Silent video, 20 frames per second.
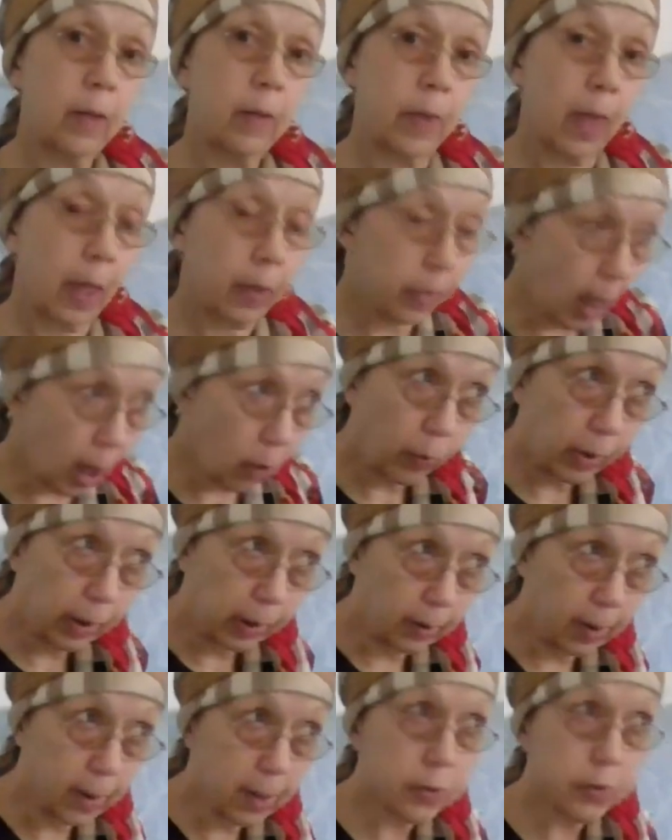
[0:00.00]
That then
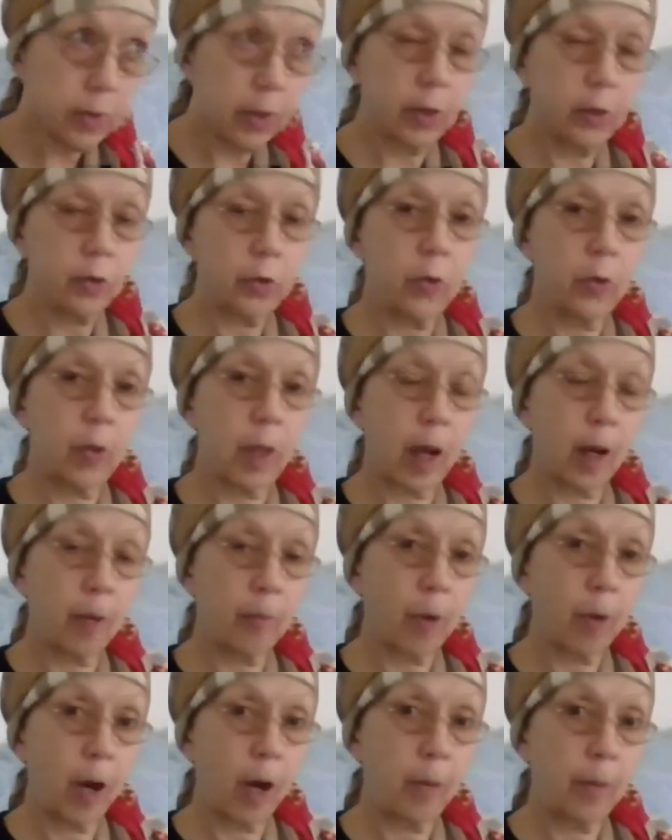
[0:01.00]
we listen to
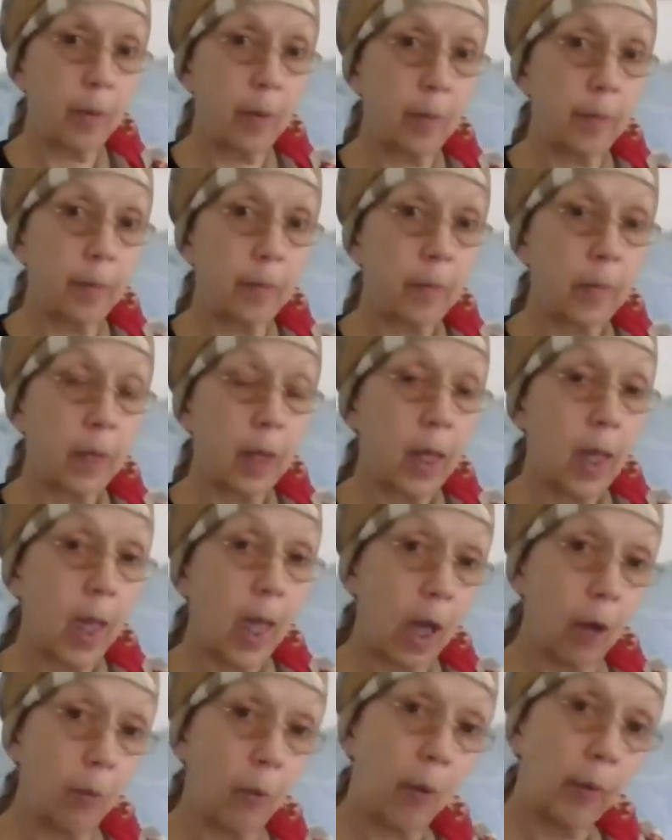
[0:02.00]
that problem.
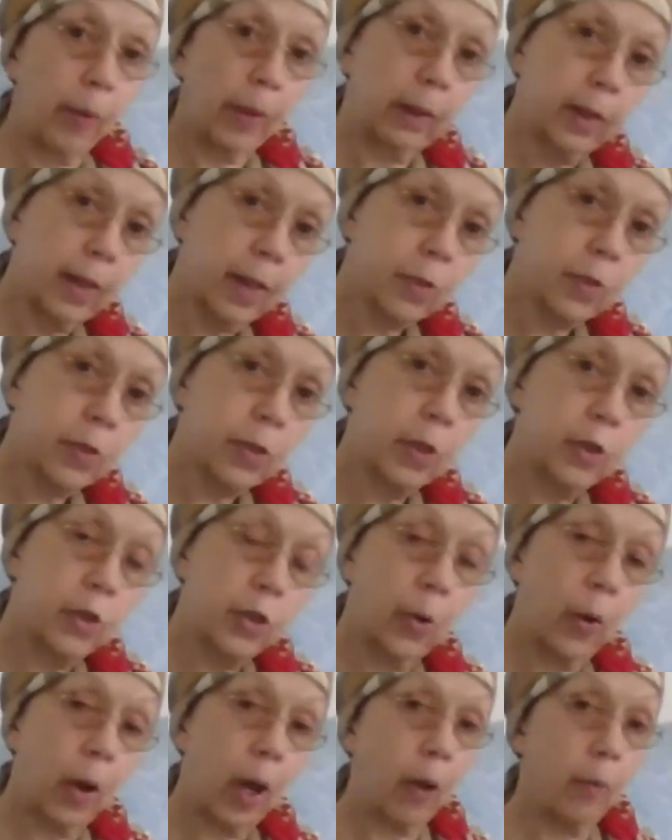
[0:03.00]
And when we listen
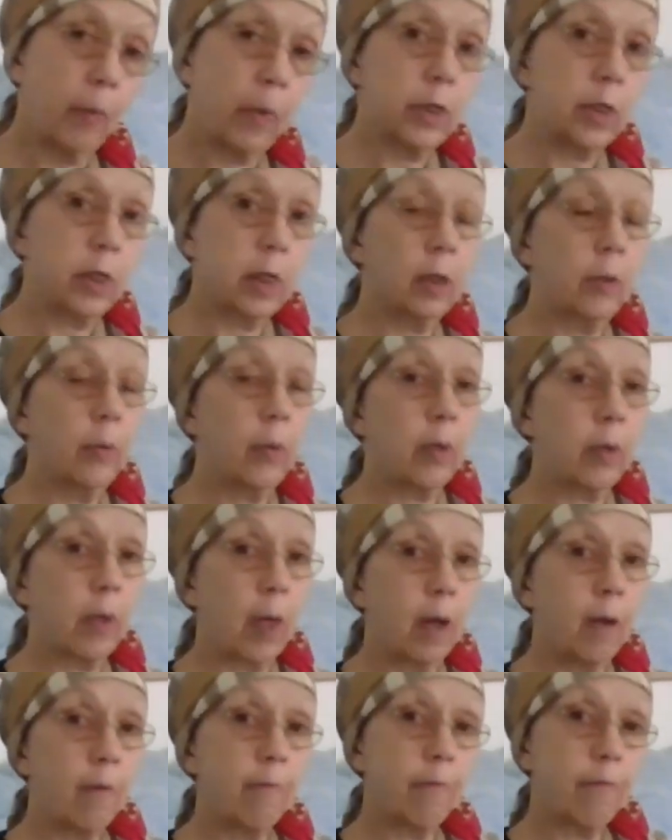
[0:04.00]
to it and we deal with
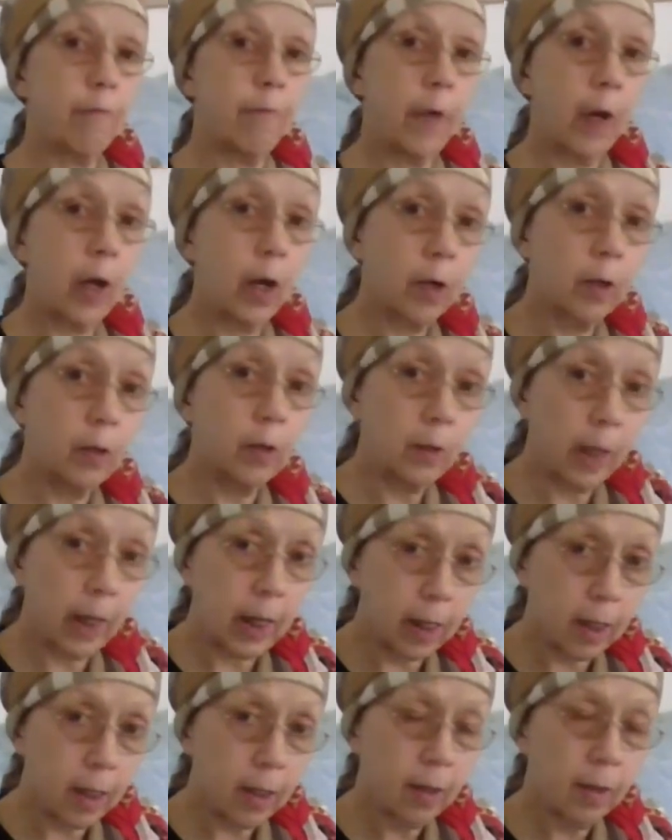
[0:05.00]
it
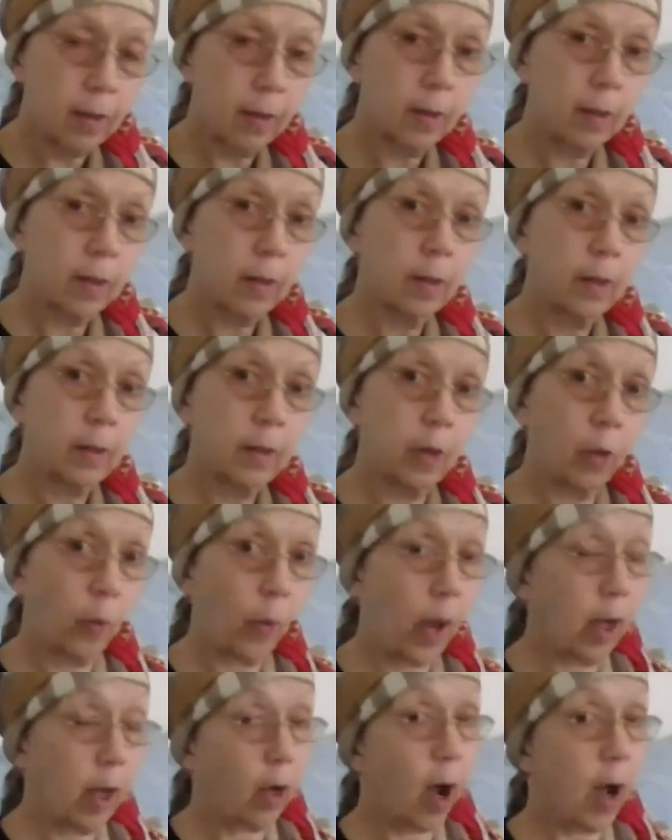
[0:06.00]
fairly, the
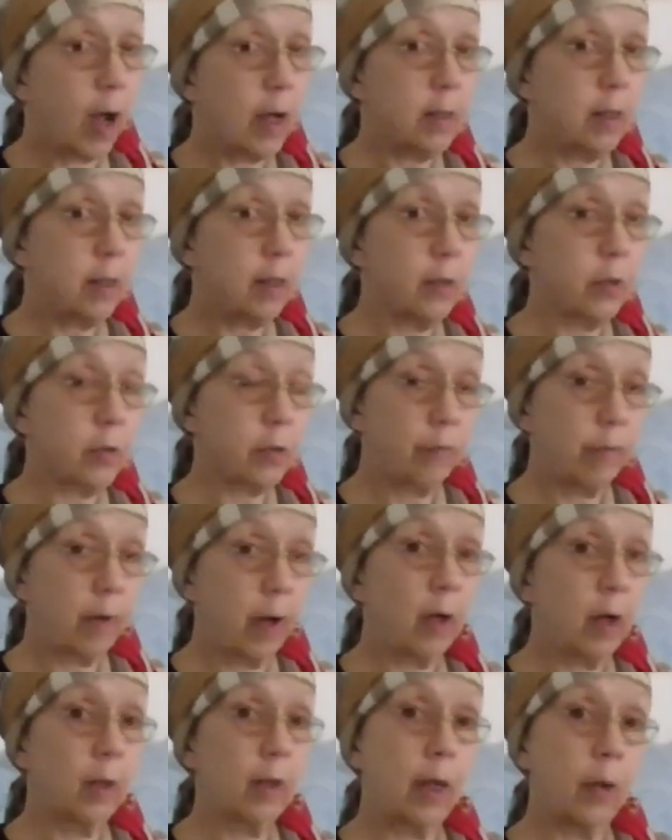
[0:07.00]
way God deals
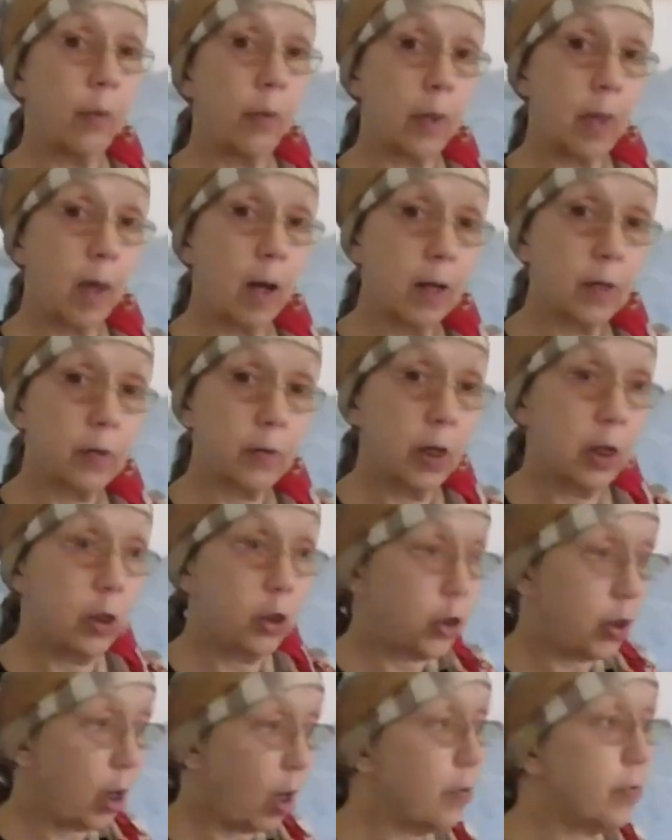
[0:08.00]
fairly with us, he
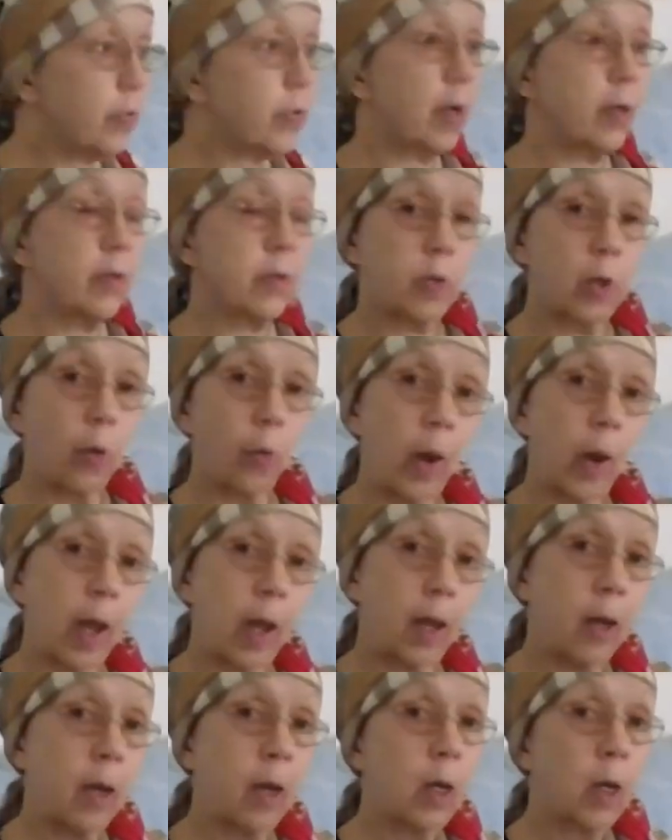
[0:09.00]
shows us the
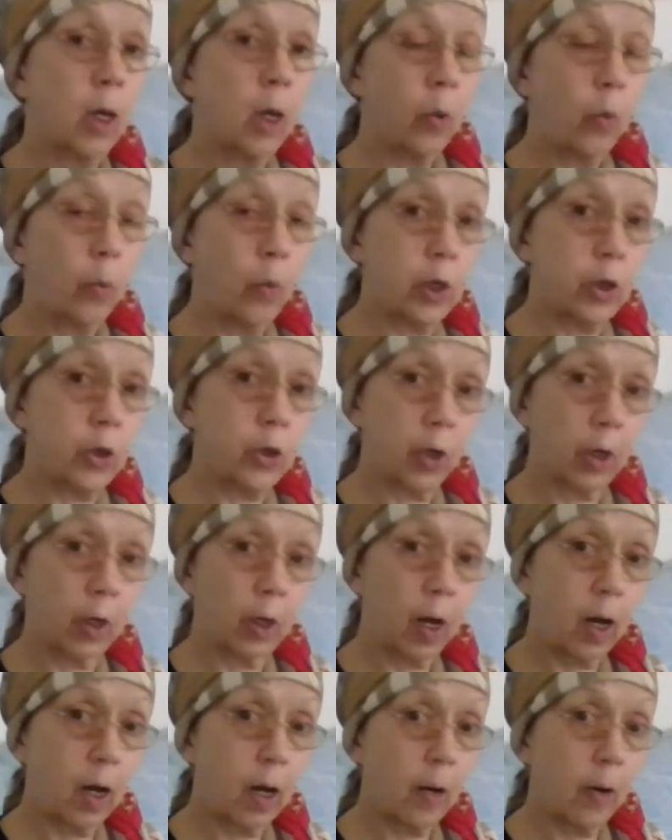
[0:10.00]
way we should
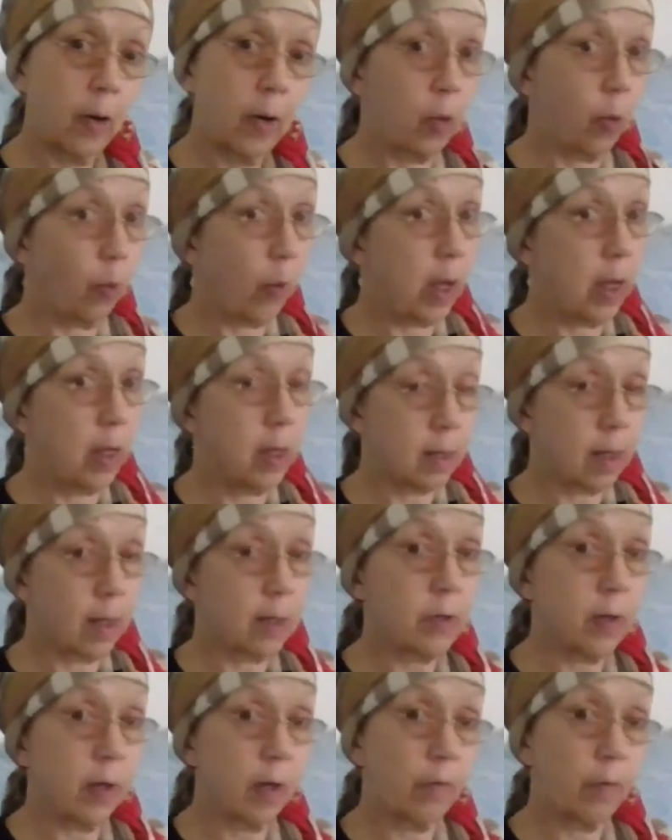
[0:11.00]
go. And the way he
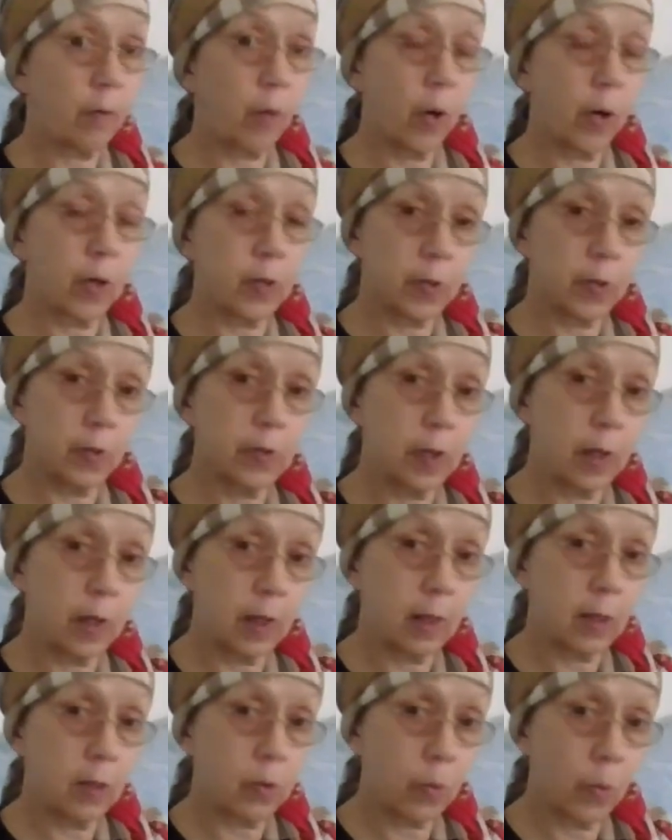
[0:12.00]
does it, of course, is
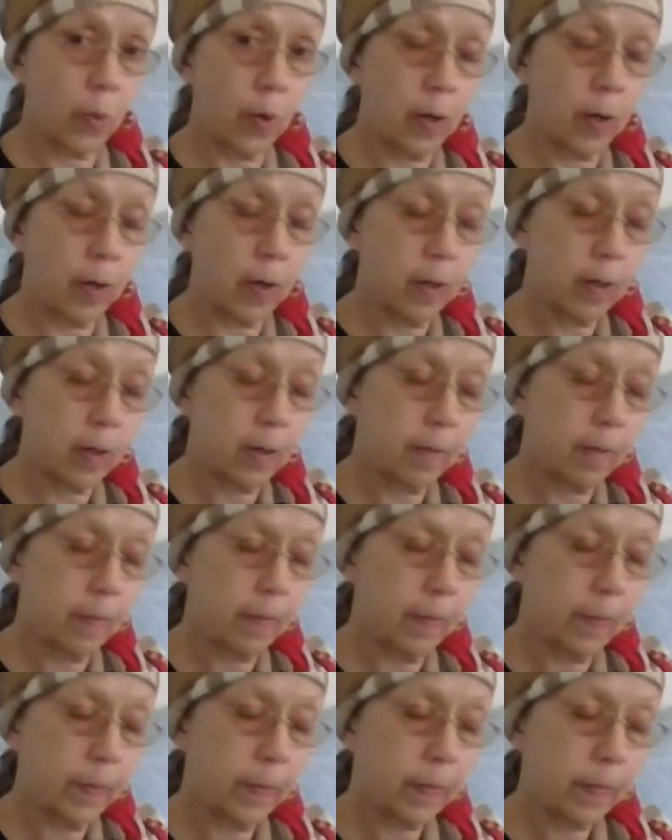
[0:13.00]
in his word.
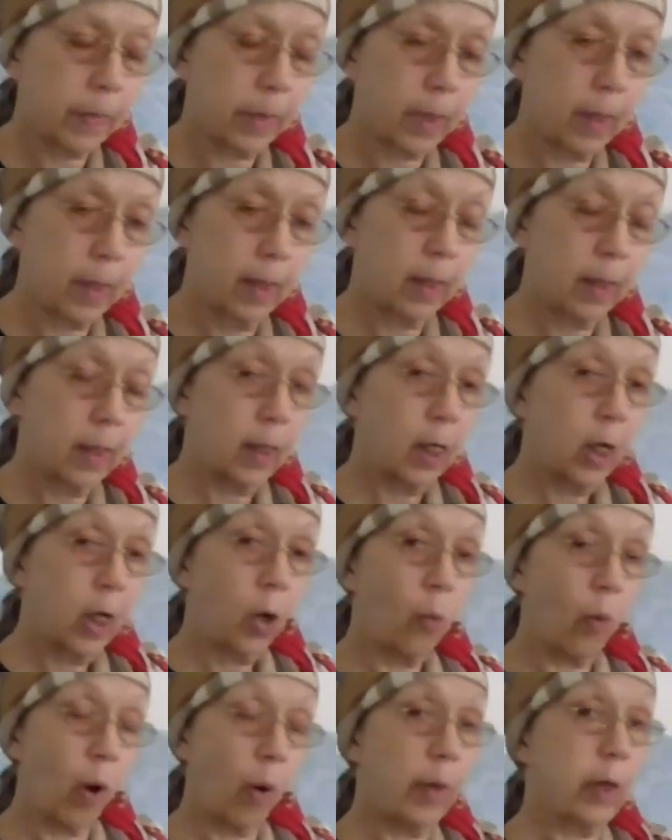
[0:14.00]

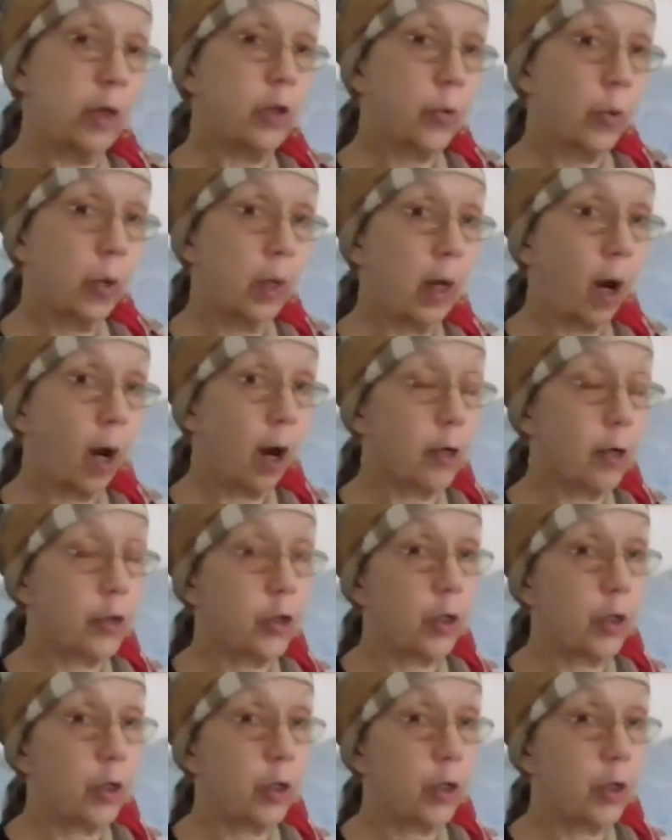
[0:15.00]
When we treat our